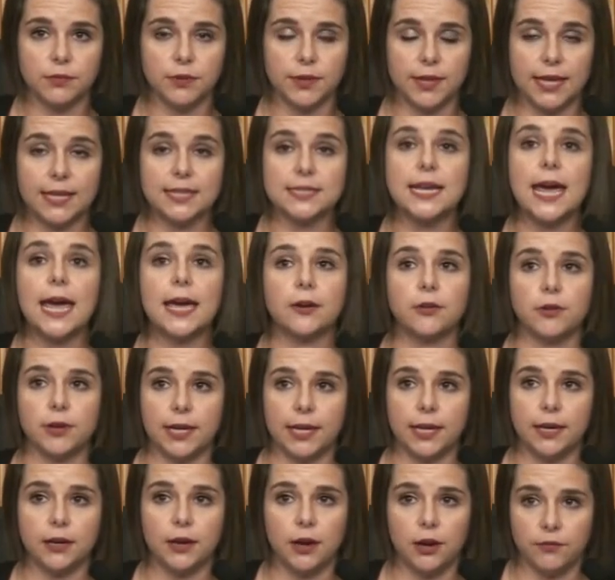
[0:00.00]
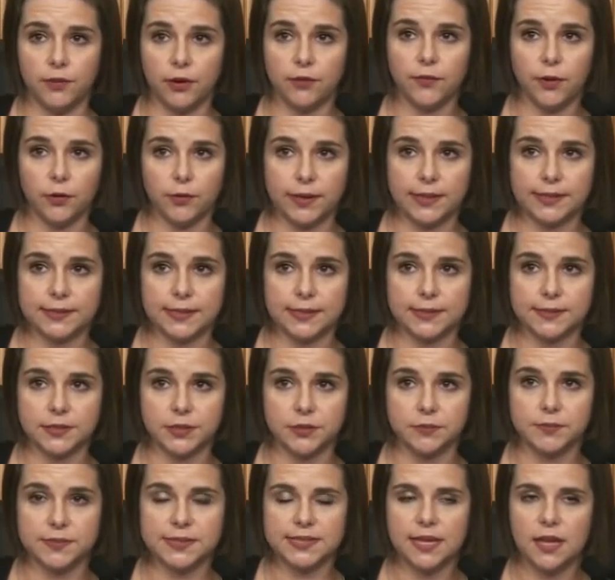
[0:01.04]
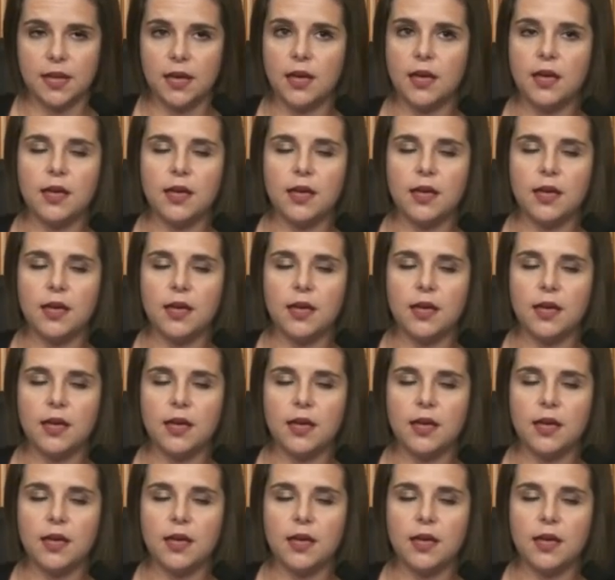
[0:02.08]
the integrity of our voting systems.